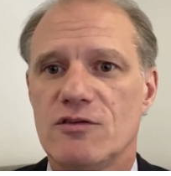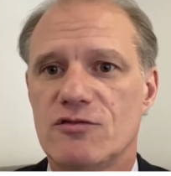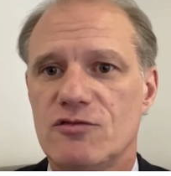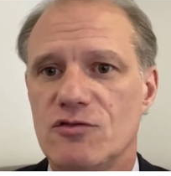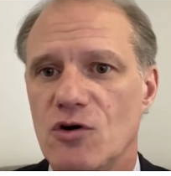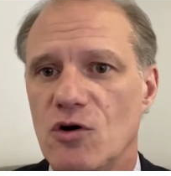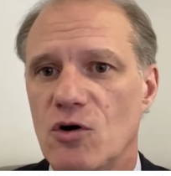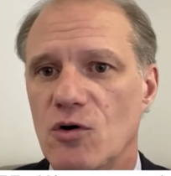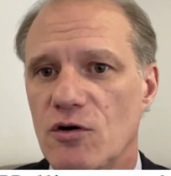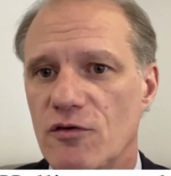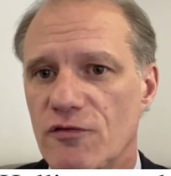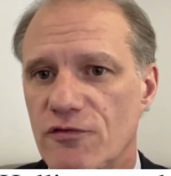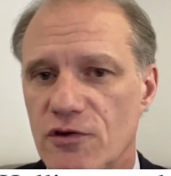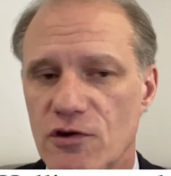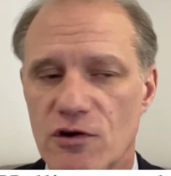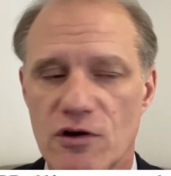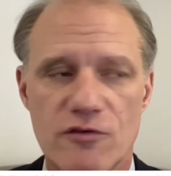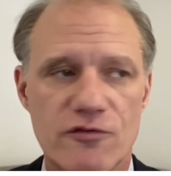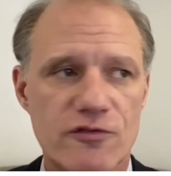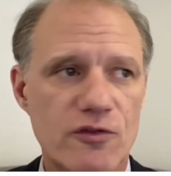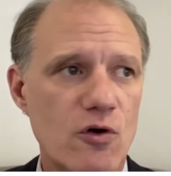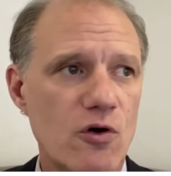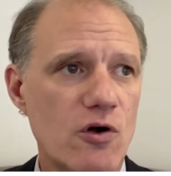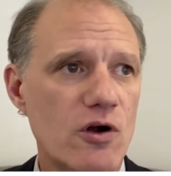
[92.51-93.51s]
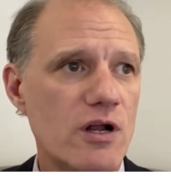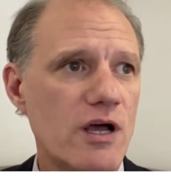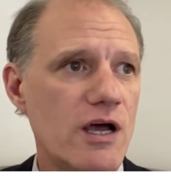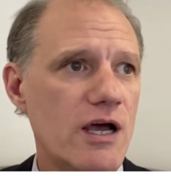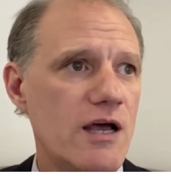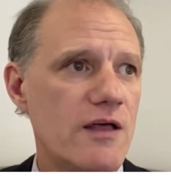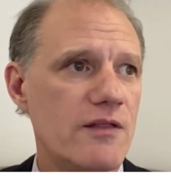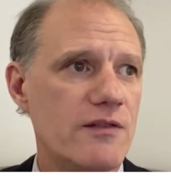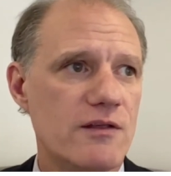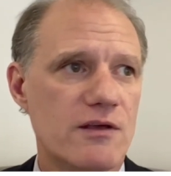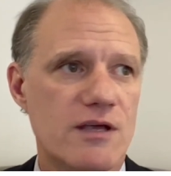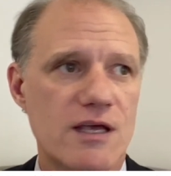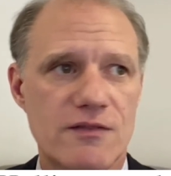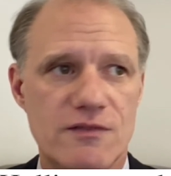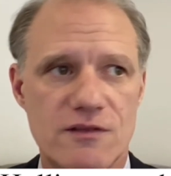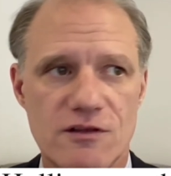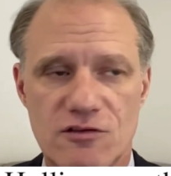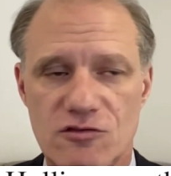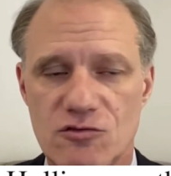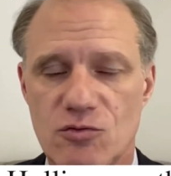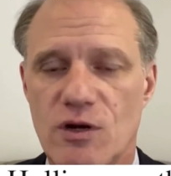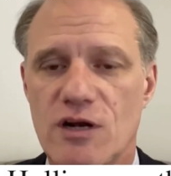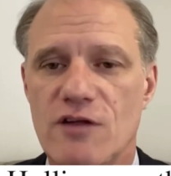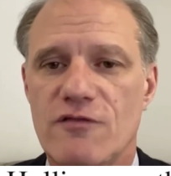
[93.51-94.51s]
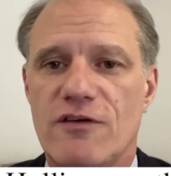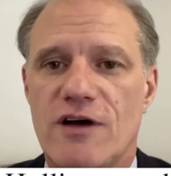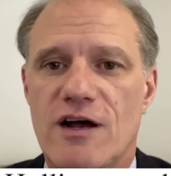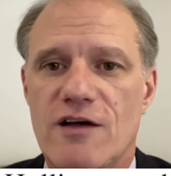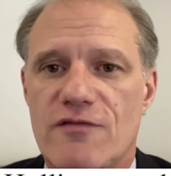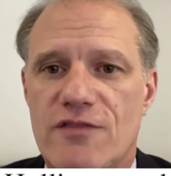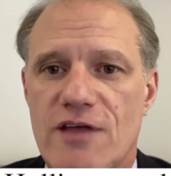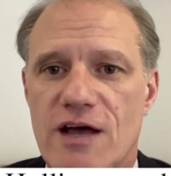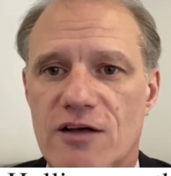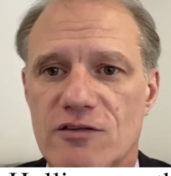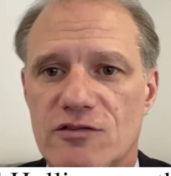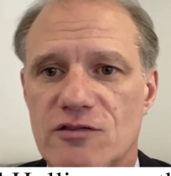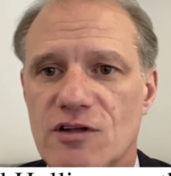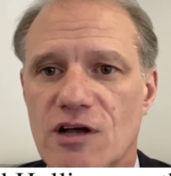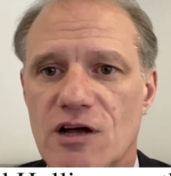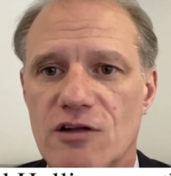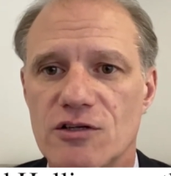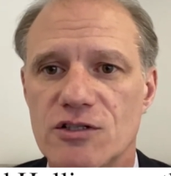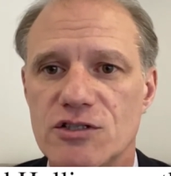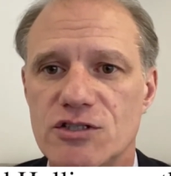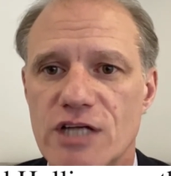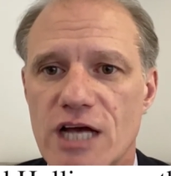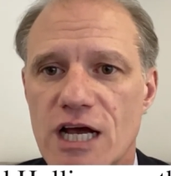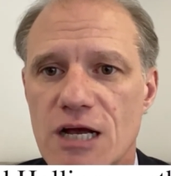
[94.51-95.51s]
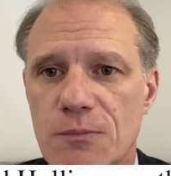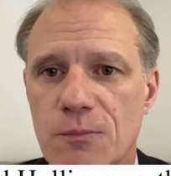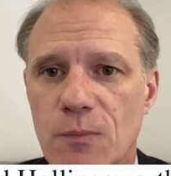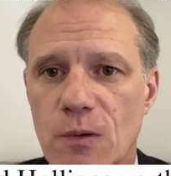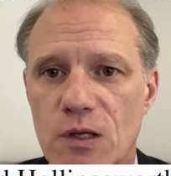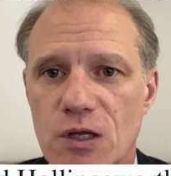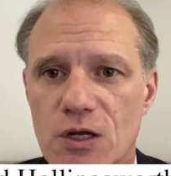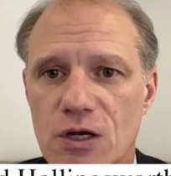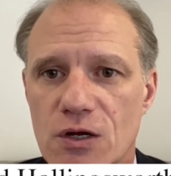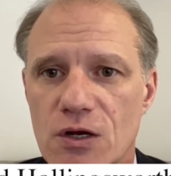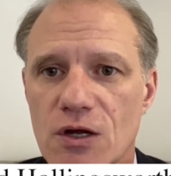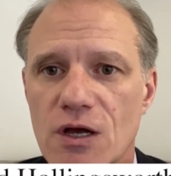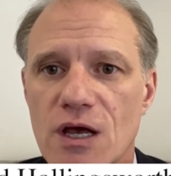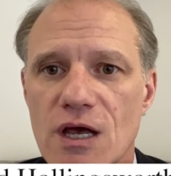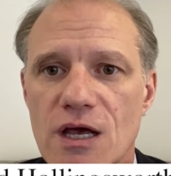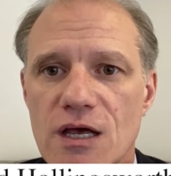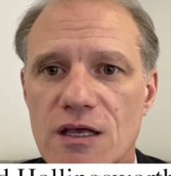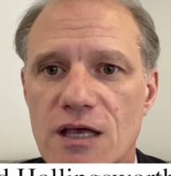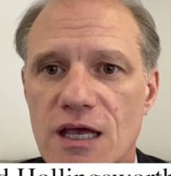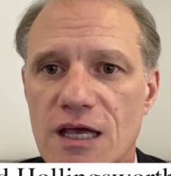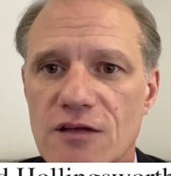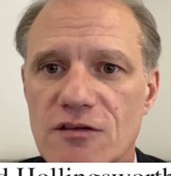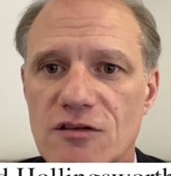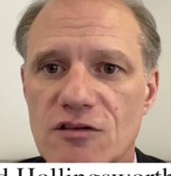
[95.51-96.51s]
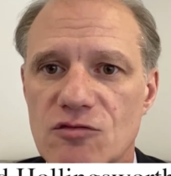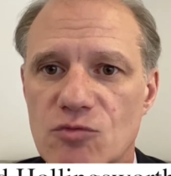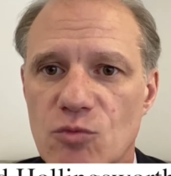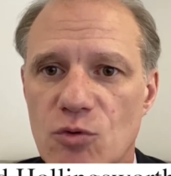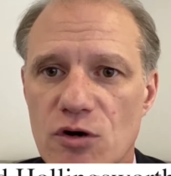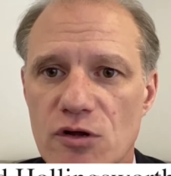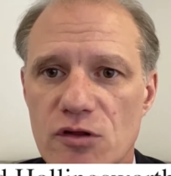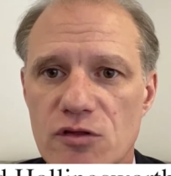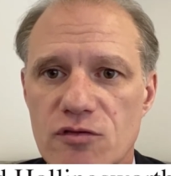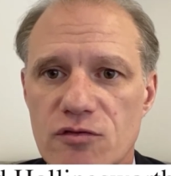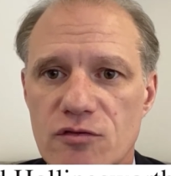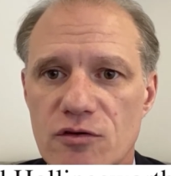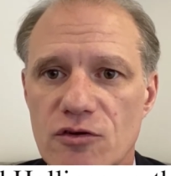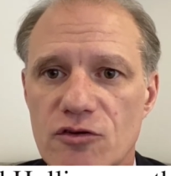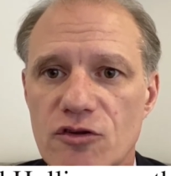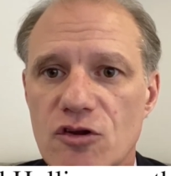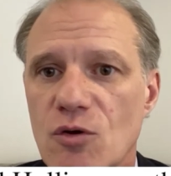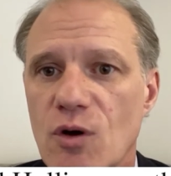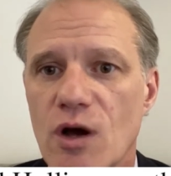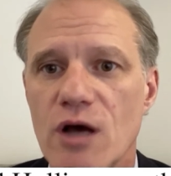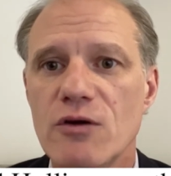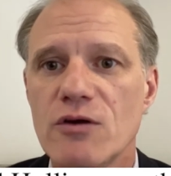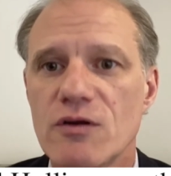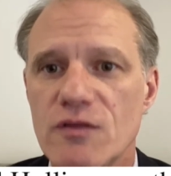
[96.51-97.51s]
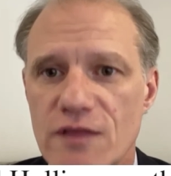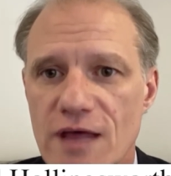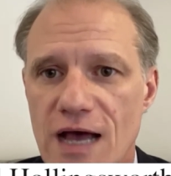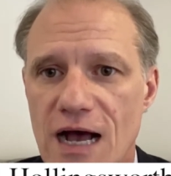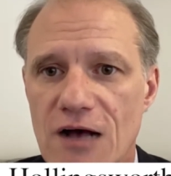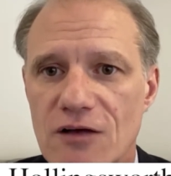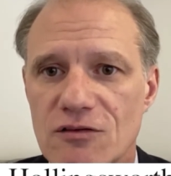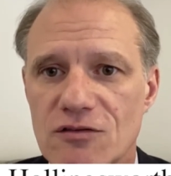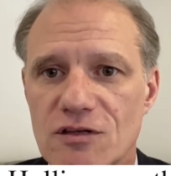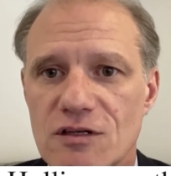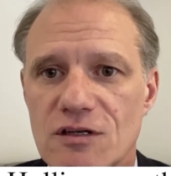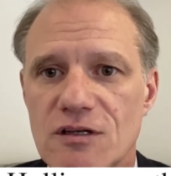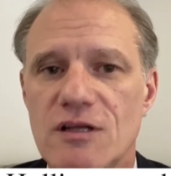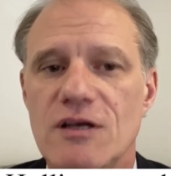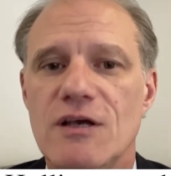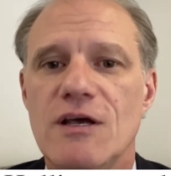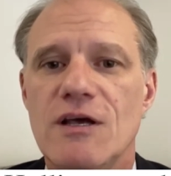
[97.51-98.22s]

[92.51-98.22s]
So if you're in Florida and you get this $25,000 check, but your case is worth $200,000,